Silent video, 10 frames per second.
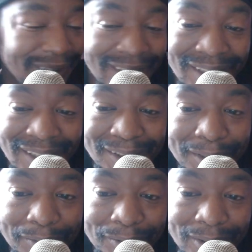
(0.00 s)
uh,
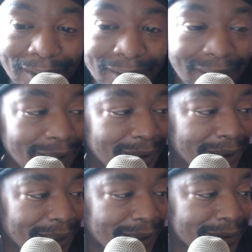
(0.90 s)
give it another
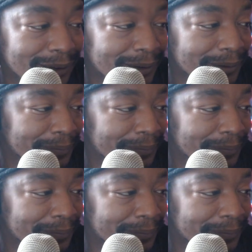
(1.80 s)
analyze.